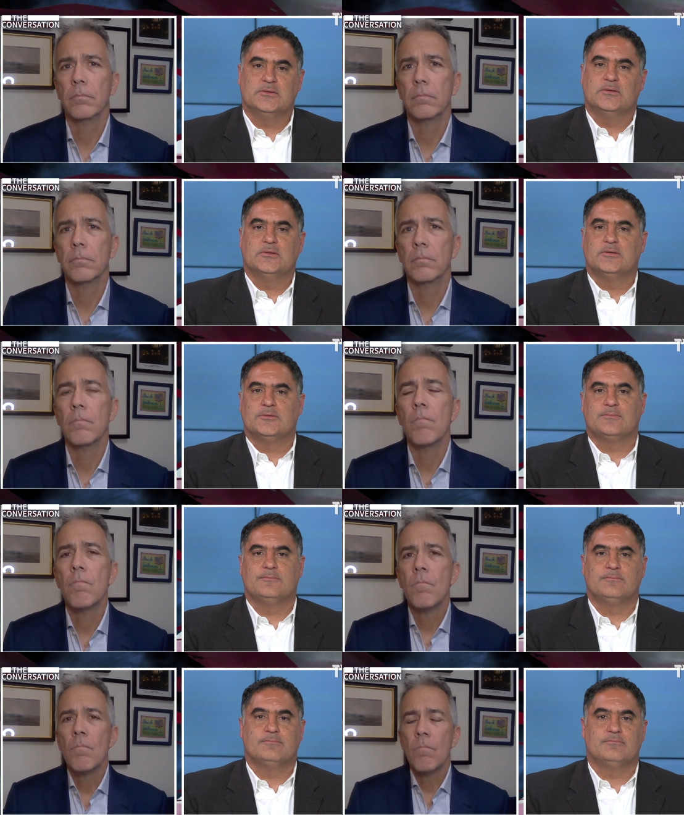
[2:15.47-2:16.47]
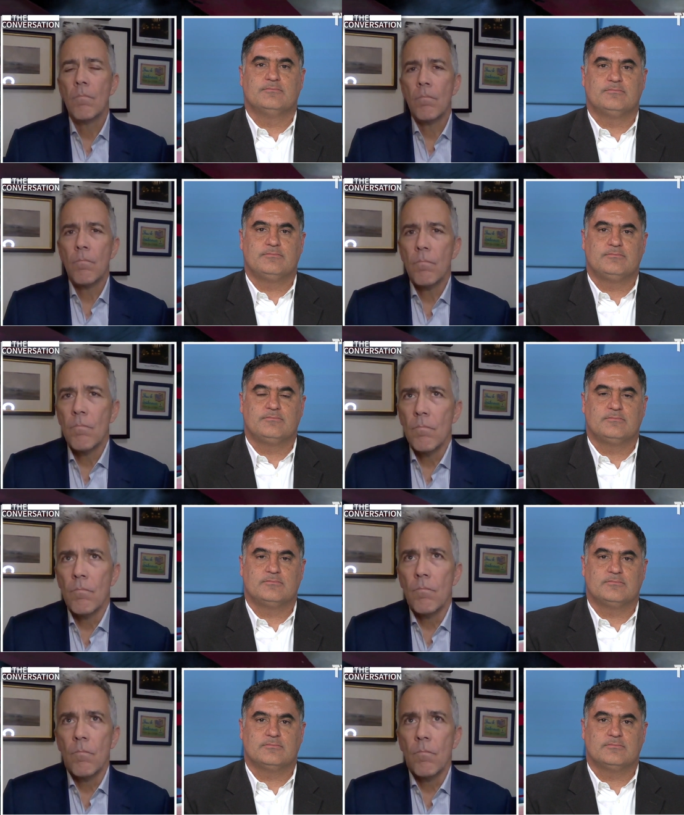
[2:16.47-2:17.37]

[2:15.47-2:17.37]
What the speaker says: (silence)